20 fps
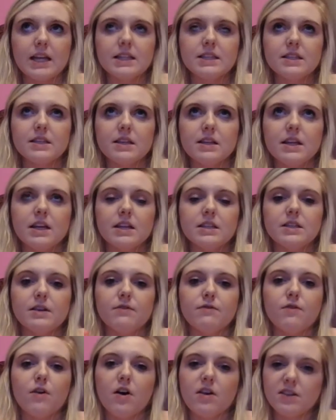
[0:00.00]
it's
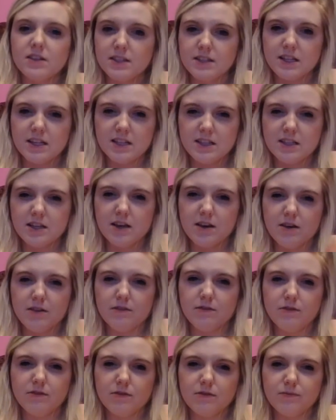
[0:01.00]
a false sense
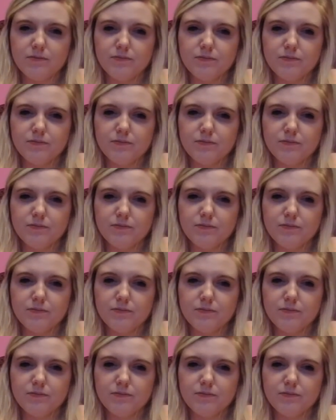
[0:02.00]
of